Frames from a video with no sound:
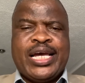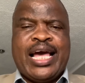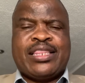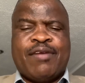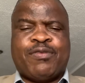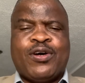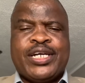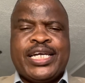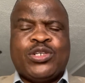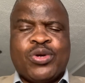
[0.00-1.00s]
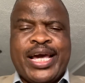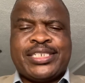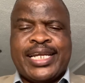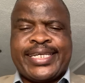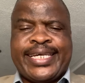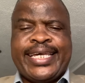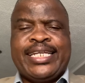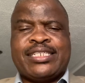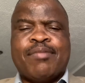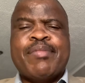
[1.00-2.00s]
and therefore it will actually kill
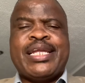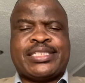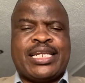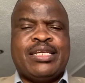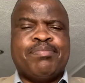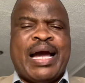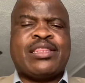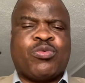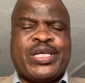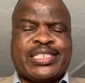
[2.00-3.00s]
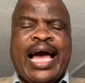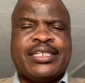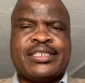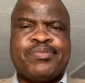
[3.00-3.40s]
the ministry by the wayside.